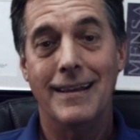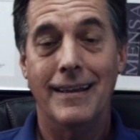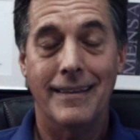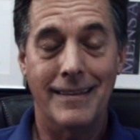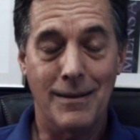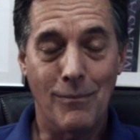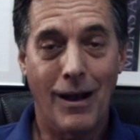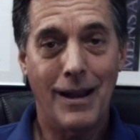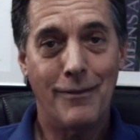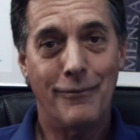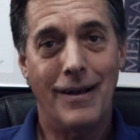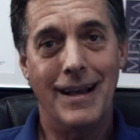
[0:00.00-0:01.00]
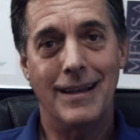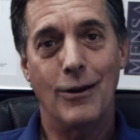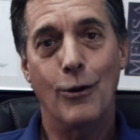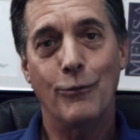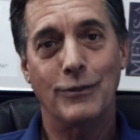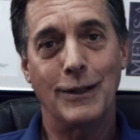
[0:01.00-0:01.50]
Then modify it,
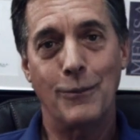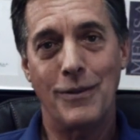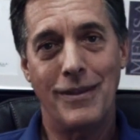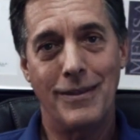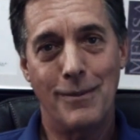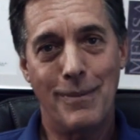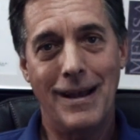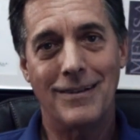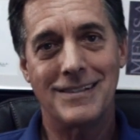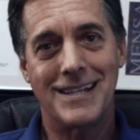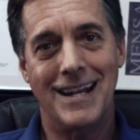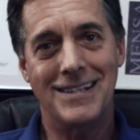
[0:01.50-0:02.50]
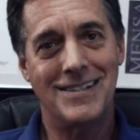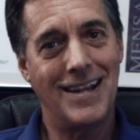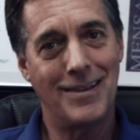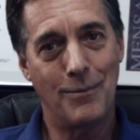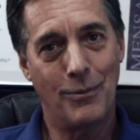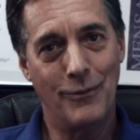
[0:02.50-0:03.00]
hopefully within the bounds that I set in
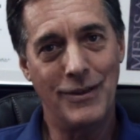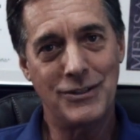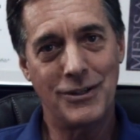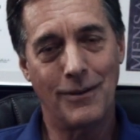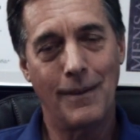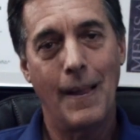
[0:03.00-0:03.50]
the provisional,